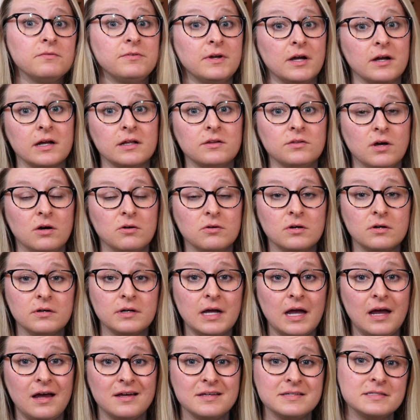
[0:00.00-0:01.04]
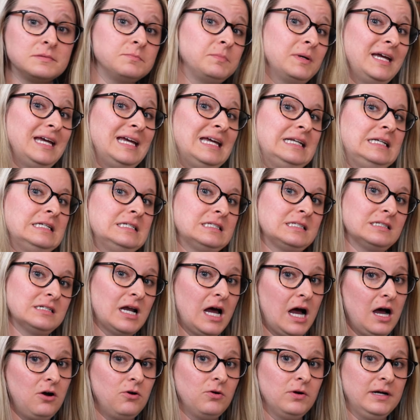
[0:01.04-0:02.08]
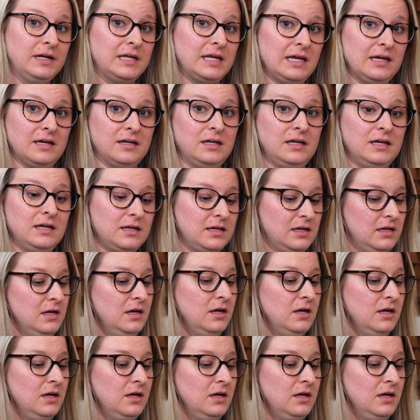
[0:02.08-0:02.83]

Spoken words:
very local to us, but it is not organic.